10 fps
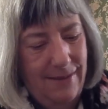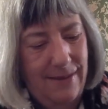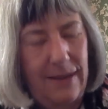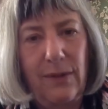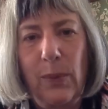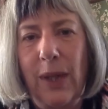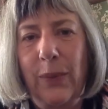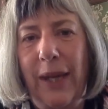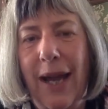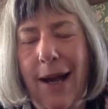That's where
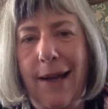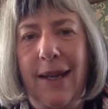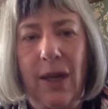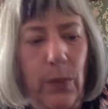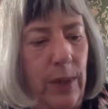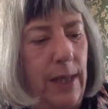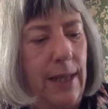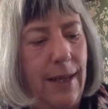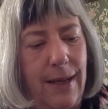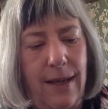we are here.
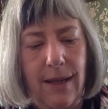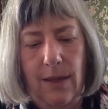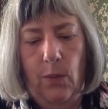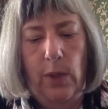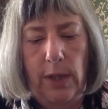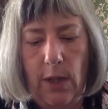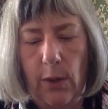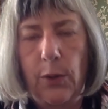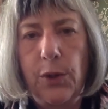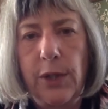We
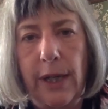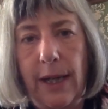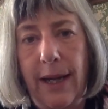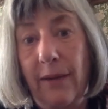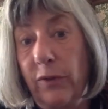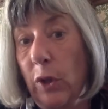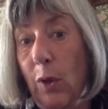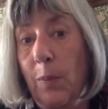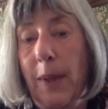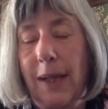don't have
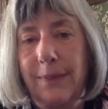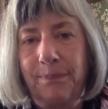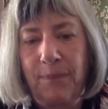dogma.